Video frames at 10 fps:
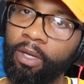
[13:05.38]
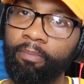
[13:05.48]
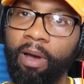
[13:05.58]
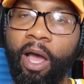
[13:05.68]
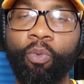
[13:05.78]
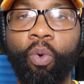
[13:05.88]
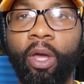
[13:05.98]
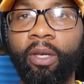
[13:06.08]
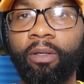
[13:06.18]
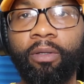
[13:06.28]
by
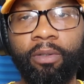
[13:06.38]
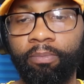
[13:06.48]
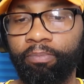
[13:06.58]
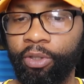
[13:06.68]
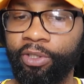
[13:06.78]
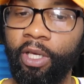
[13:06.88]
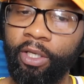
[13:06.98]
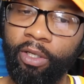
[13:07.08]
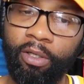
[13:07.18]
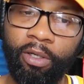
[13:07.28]
one
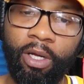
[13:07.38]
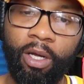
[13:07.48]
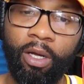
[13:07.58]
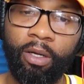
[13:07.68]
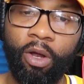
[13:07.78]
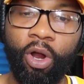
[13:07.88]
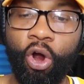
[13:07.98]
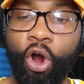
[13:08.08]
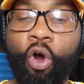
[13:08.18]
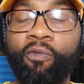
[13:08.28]
particular
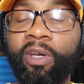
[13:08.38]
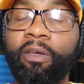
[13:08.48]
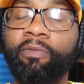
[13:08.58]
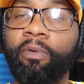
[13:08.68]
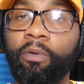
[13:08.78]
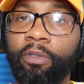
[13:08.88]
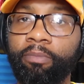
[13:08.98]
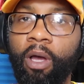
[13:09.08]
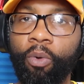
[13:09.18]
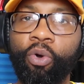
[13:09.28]
or overly
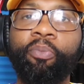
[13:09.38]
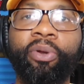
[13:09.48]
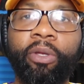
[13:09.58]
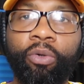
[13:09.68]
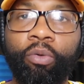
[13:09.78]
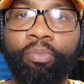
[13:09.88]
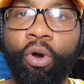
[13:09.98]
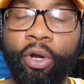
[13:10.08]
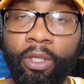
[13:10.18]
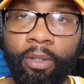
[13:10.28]
influenced by one political
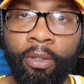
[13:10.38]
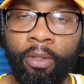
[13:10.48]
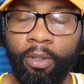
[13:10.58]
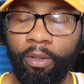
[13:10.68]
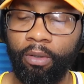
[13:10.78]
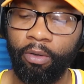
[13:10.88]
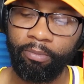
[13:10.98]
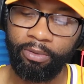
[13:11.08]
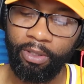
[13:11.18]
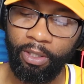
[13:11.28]
party. You know what
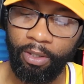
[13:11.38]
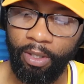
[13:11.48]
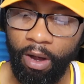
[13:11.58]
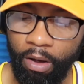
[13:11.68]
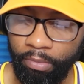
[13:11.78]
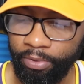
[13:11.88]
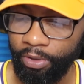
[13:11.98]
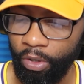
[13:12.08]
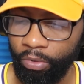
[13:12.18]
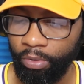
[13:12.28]
I'm saying?
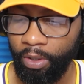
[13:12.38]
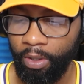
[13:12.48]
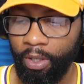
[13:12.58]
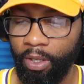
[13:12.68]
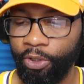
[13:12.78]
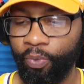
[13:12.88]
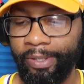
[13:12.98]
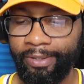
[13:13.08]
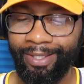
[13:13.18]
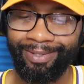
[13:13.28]
So in
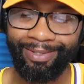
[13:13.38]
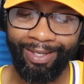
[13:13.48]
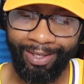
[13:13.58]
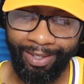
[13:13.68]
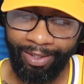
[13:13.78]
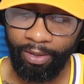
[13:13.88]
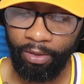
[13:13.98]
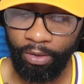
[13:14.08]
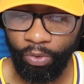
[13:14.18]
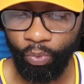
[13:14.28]
2016,
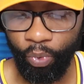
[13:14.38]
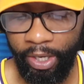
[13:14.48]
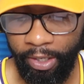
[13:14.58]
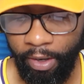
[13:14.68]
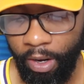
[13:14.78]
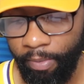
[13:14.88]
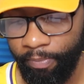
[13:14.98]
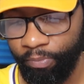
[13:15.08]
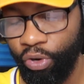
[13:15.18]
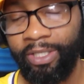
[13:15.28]
when
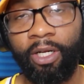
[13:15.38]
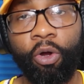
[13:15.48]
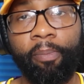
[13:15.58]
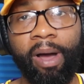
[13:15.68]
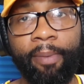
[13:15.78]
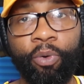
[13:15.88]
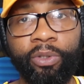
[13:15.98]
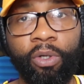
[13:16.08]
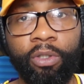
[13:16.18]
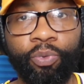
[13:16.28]
President Obama
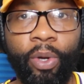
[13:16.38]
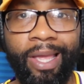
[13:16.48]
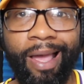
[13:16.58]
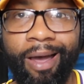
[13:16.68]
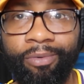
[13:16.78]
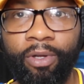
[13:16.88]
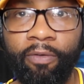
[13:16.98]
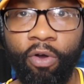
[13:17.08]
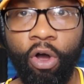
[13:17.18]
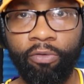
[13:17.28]
was on his way out
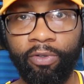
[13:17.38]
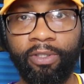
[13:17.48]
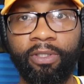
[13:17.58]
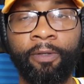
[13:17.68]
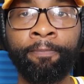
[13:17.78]
of office,